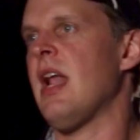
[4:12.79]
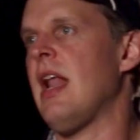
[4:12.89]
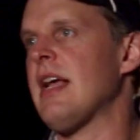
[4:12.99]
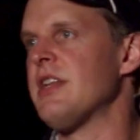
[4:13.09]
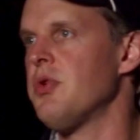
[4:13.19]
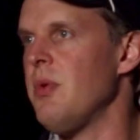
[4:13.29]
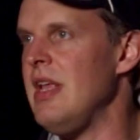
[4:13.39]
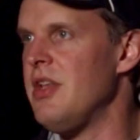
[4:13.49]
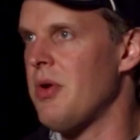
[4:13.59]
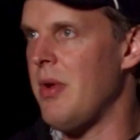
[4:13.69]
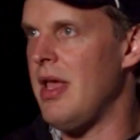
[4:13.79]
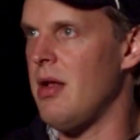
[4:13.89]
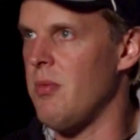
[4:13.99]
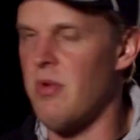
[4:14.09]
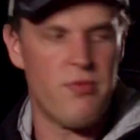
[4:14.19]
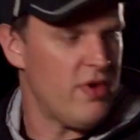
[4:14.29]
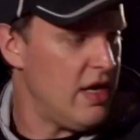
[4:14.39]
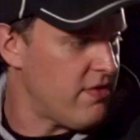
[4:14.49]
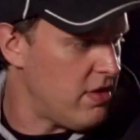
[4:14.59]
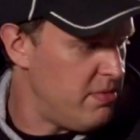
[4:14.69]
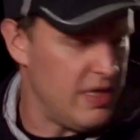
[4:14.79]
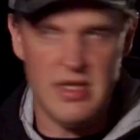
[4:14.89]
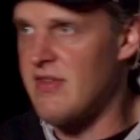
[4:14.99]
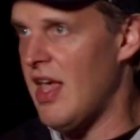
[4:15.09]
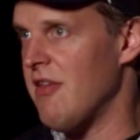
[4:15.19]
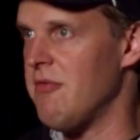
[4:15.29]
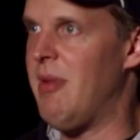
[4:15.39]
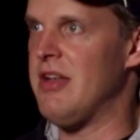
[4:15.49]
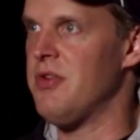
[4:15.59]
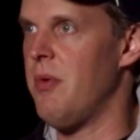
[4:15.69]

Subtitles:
kind of like a Tweed Twin with reverb, and you save about